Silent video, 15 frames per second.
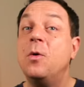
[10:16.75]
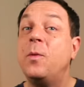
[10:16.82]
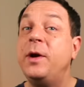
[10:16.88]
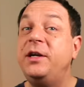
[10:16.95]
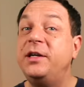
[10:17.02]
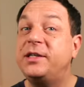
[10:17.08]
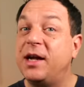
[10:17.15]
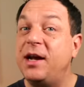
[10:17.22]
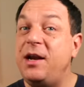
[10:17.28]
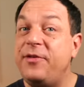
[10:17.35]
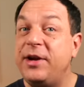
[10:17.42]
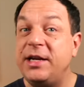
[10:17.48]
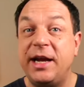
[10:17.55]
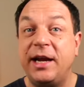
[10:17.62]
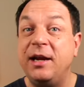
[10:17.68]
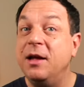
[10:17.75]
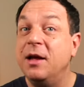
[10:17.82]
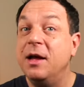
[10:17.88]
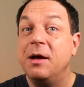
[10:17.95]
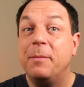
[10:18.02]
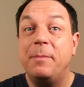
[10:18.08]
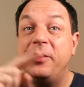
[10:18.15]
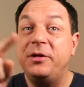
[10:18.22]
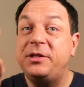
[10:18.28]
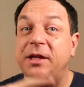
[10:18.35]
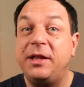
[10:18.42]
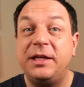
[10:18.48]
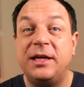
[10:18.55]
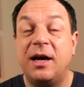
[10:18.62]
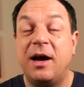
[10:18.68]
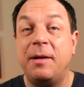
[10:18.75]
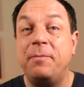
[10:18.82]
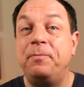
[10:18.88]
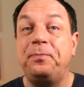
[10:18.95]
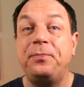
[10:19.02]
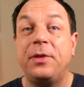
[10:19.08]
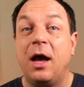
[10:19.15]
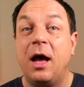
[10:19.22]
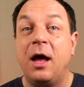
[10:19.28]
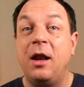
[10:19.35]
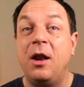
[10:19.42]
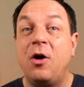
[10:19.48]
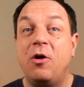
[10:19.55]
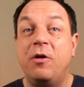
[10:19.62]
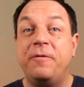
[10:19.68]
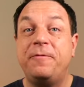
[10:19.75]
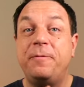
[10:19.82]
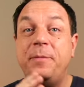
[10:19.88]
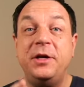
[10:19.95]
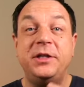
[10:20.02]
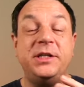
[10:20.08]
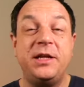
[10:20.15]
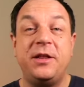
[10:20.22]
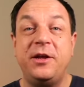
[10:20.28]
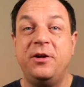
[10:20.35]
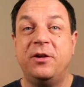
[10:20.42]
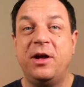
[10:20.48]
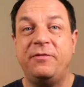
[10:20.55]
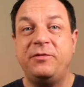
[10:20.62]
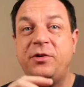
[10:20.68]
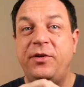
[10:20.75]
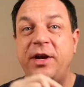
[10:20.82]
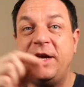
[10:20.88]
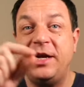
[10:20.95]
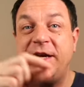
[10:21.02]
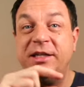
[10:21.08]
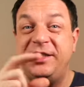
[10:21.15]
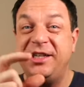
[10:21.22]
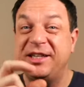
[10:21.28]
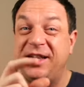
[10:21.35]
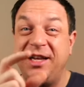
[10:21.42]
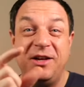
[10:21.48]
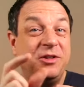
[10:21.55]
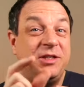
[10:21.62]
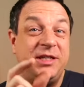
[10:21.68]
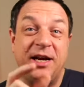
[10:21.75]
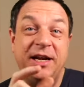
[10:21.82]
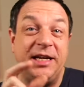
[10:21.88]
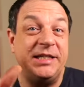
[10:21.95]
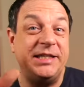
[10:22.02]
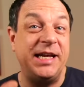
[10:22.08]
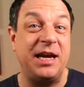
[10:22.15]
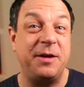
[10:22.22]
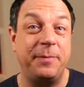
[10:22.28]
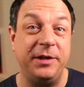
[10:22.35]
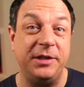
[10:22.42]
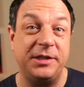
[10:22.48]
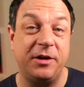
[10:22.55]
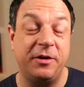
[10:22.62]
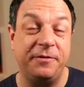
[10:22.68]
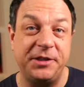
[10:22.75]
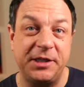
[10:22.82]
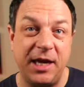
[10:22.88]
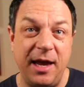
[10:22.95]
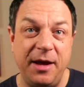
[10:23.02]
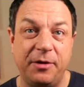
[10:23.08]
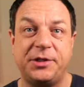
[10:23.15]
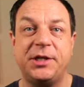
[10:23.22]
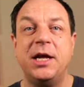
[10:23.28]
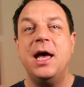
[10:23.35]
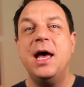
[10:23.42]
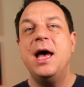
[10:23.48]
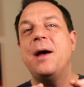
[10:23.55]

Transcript: when you're sight reading, most of the time, a lot of music that you'll have to read is just little tiny segments of scales.